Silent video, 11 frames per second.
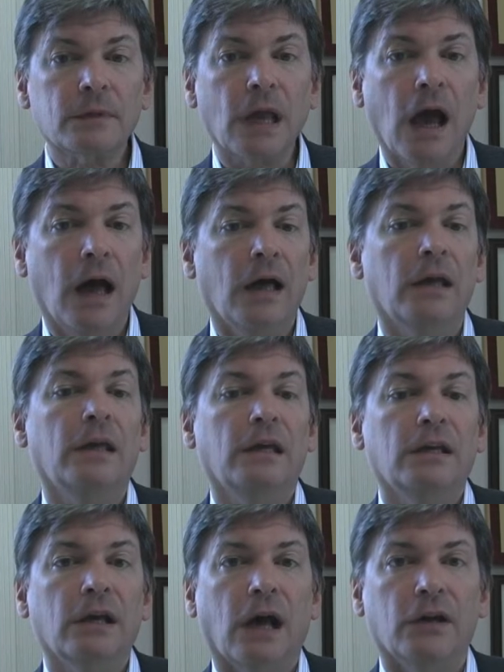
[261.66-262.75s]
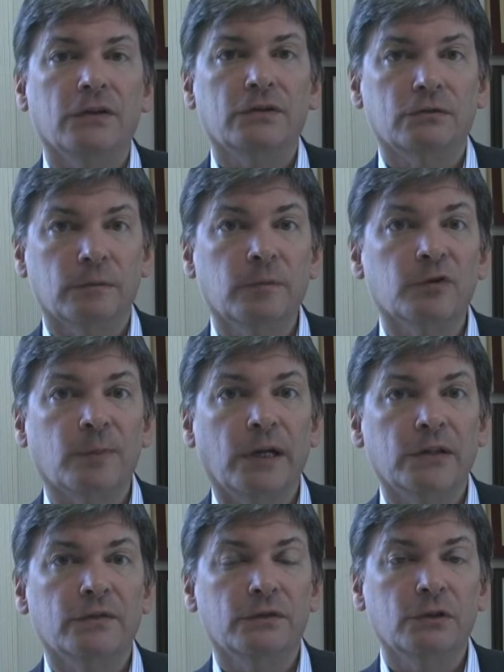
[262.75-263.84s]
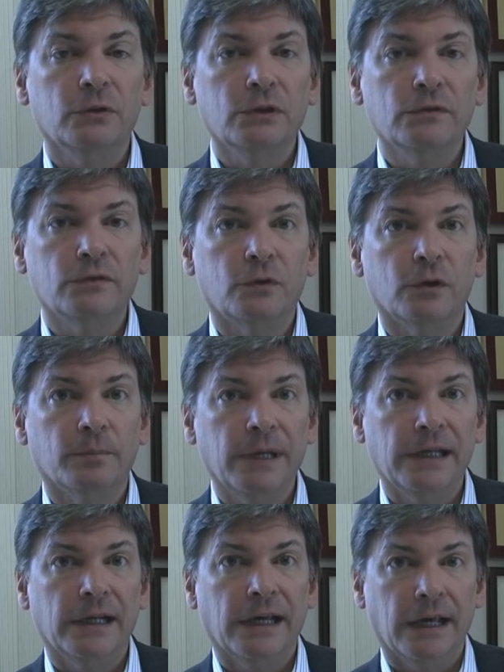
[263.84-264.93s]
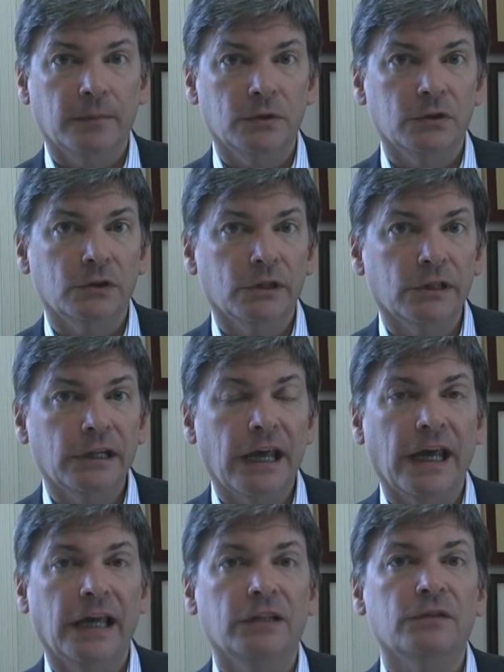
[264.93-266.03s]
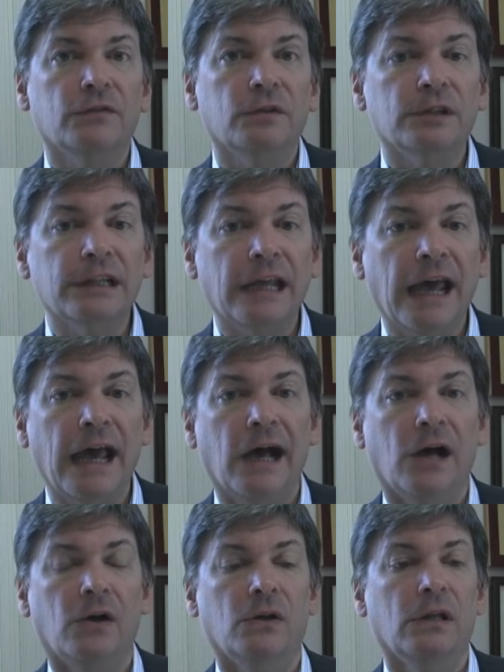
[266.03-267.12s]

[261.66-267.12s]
uh, uh, cerebral spinal fluid for beta amyloid and for tau.